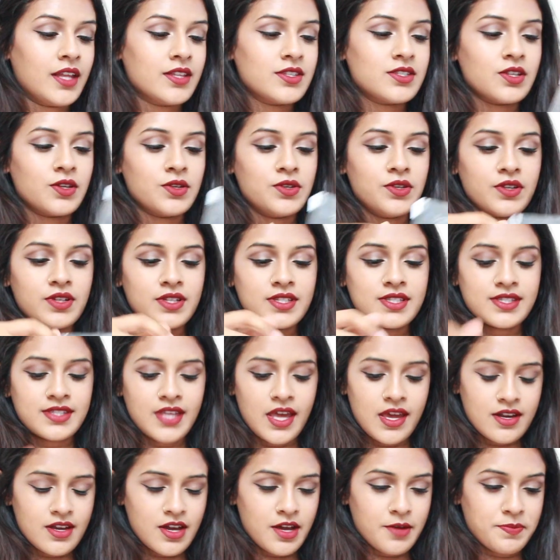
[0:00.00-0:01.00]
And so you can
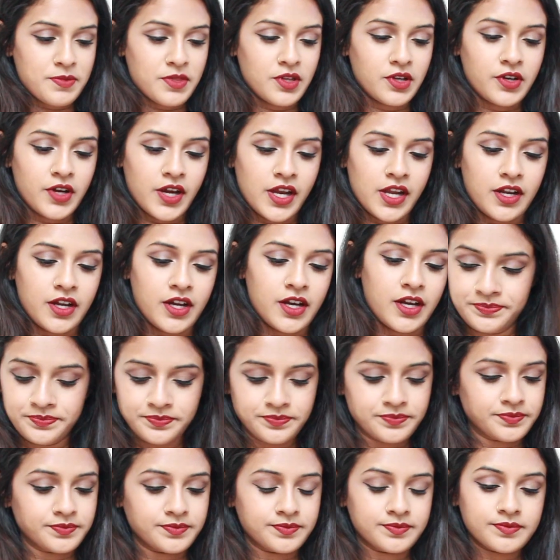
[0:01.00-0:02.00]
set up the grater.
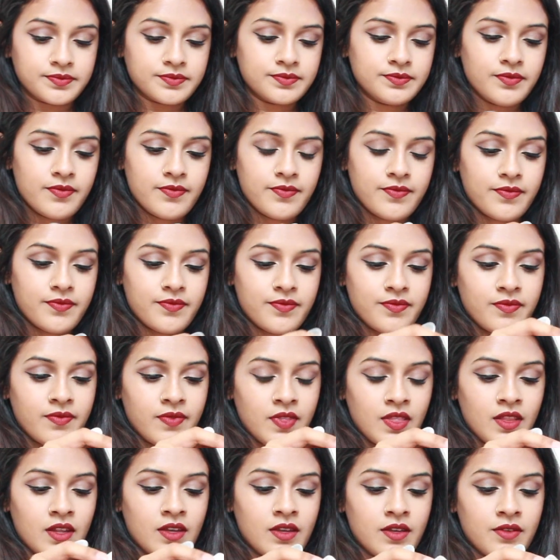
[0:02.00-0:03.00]
Actually, let me just do
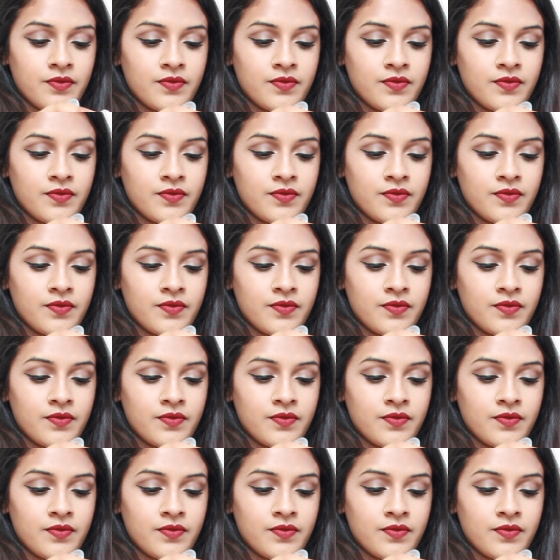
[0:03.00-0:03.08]
it.